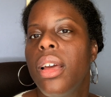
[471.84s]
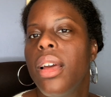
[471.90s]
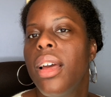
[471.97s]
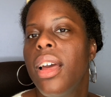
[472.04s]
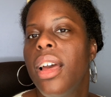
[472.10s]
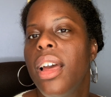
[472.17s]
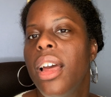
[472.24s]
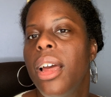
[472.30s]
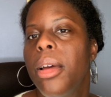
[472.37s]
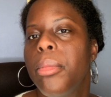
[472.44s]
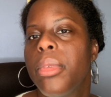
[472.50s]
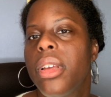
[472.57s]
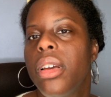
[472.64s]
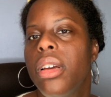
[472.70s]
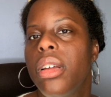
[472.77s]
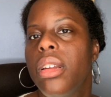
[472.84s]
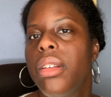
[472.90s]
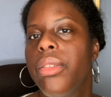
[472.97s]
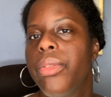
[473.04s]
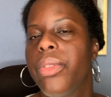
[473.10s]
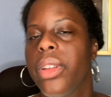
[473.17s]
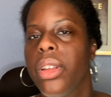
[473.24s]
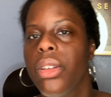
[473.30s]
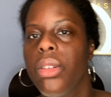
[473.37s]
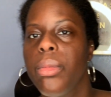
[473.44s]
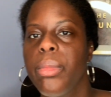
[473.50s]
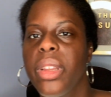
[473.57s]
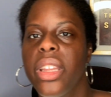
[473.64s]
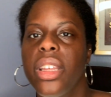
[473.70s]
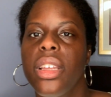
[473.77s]
I'm gonna film
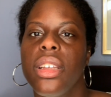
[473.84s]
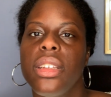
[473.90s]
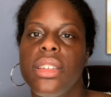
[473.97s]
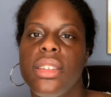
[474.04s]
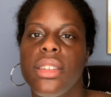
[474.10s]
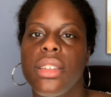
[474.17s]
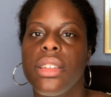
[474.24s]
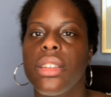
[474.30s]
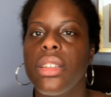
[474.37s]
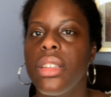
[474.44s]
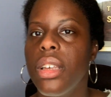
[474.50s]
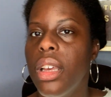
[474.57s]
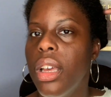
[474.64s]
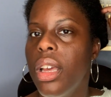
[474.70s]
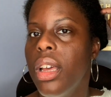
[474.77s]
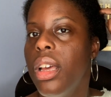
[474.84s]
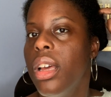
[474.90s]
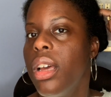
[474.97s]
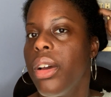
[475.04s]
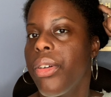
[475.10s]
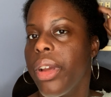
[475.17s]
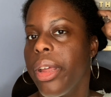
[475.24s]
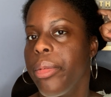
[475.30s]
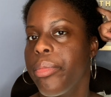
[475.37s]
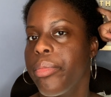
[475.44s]
this. Okay.